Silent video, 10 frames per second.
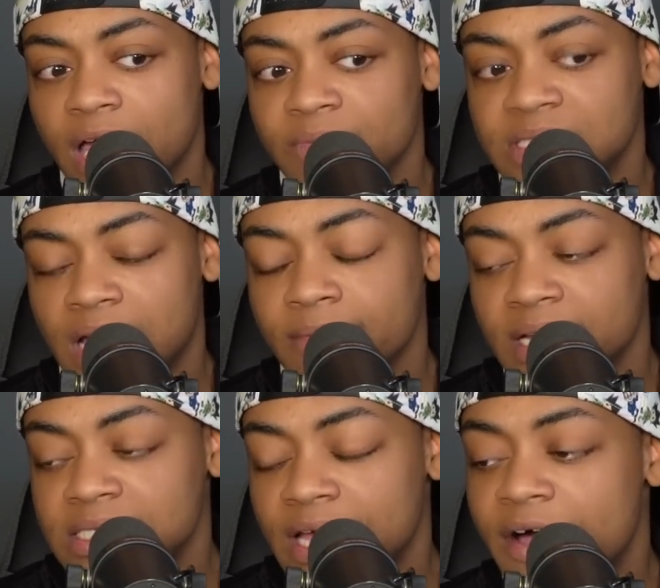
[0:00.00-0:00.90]
helped design
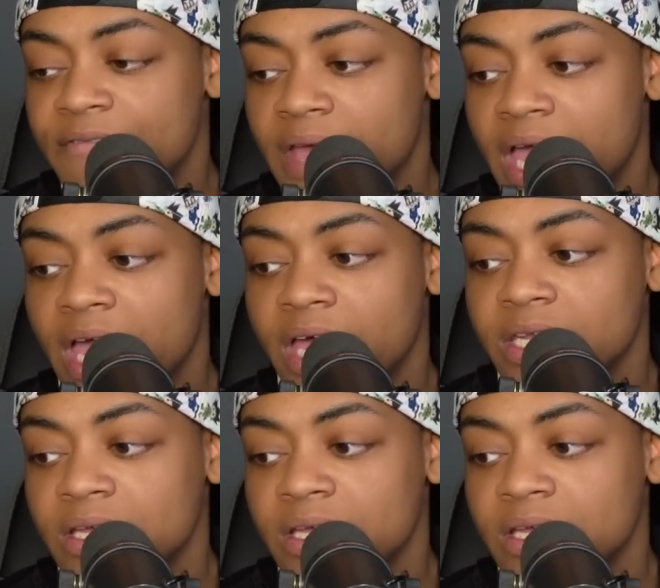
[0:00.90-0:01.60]
myself, and